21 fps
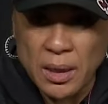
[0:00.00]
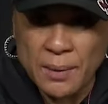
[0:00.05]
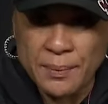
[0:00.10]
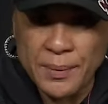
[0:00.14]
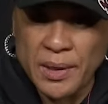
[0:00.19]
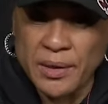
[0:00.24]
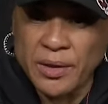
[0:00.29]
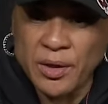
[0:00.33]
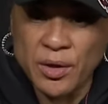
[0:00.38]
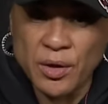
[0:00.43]
I
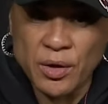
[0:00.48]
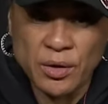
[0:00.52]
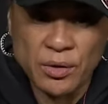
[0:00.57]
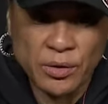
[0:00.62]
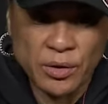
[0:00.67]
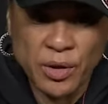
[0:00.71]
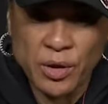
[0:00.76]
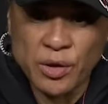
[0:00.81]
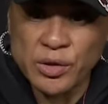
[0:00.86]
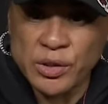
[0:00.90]
mean,
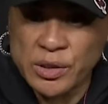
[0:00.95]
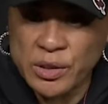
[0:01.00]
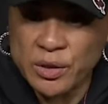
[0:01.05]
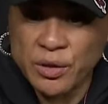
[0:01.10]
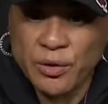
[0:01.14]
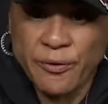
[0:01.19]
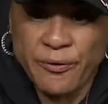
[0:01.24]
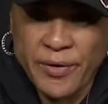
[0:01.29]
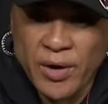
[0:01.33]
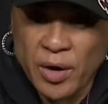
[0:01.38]
they're
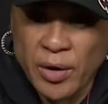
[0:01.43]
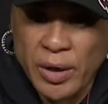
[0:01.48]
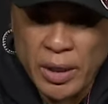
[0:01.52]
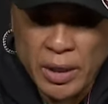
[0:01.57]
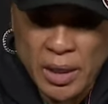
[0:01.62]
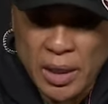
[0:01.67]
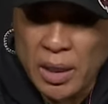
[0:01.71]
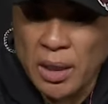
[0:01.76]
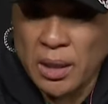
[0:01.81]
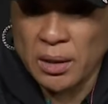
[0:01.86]
still very
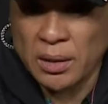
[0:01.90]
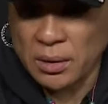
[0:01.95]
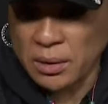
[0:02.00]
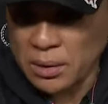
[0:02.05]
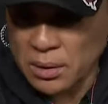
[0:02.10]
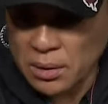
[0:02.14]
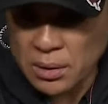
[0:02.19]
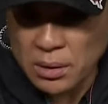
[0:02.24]
young,